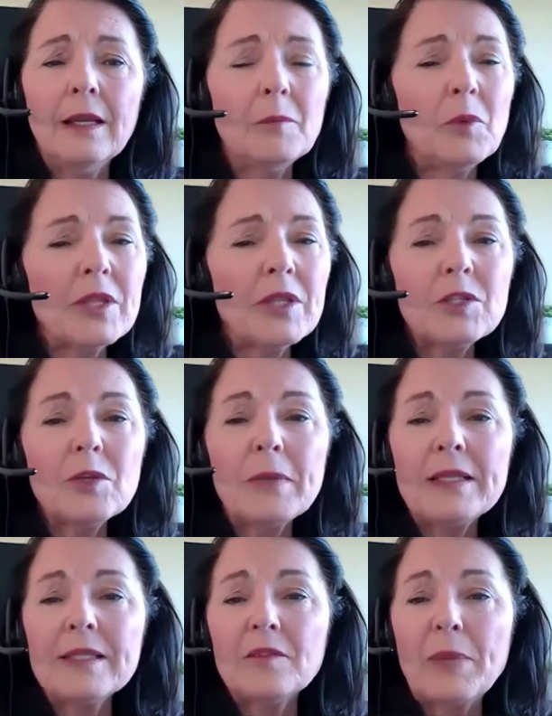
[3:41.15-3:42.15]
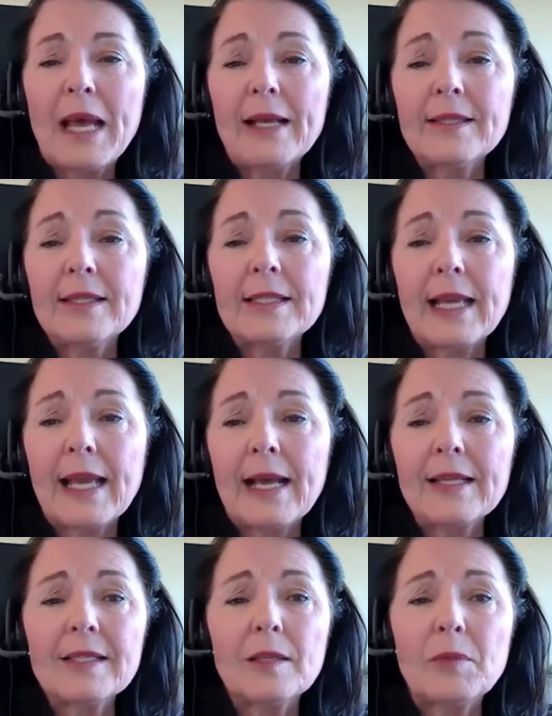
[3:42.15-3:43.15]
More than 2 months have passed since I
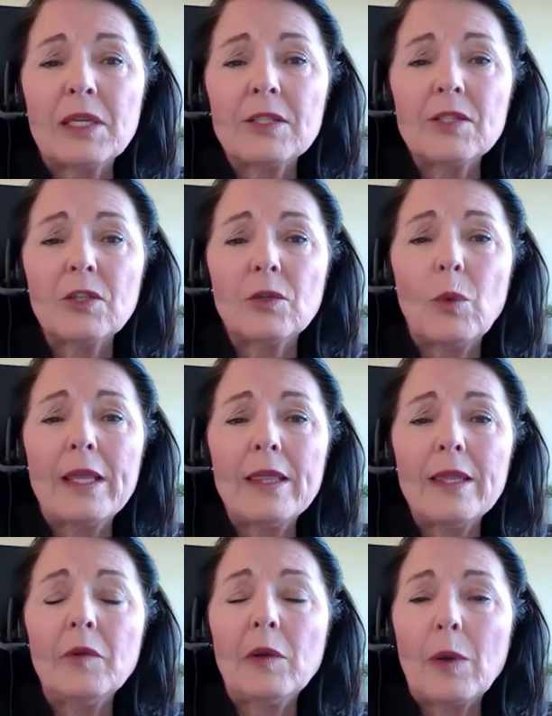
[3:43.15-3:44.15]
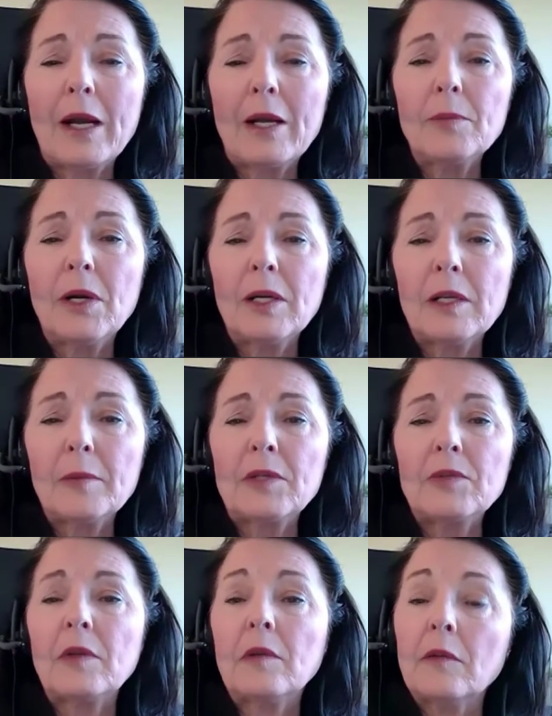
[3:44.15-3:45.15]
asked the minister when the required
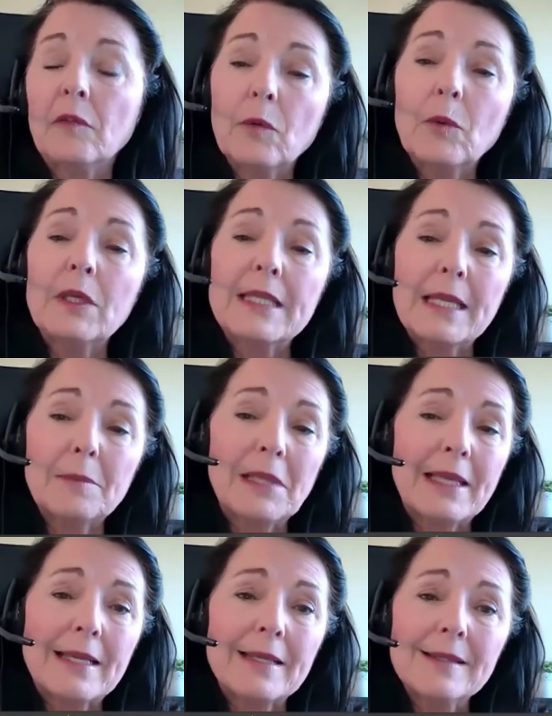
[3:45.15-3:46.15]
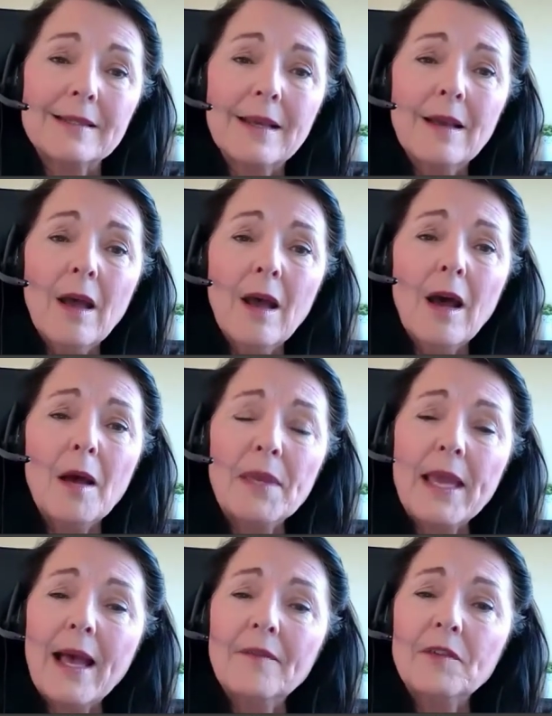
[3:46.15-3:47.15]
parliamentary review would take place. On
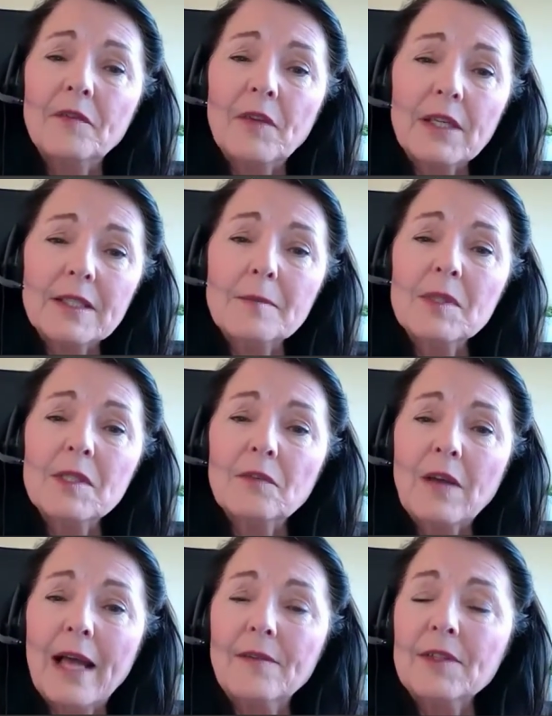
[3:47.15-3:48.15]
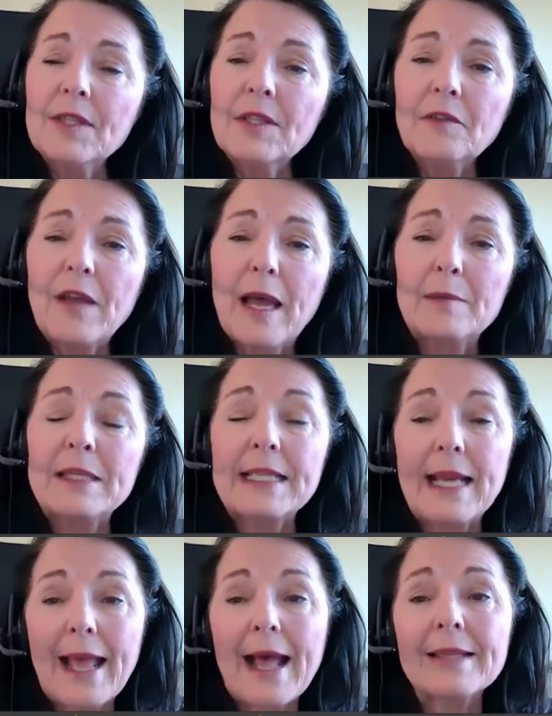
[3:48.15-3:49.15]
behalf of victims, survivors, and their families,
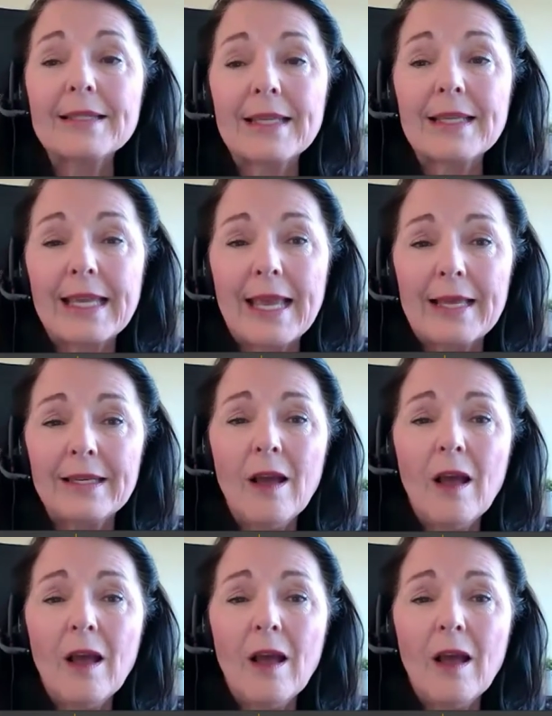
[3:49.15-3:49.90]
I ask again,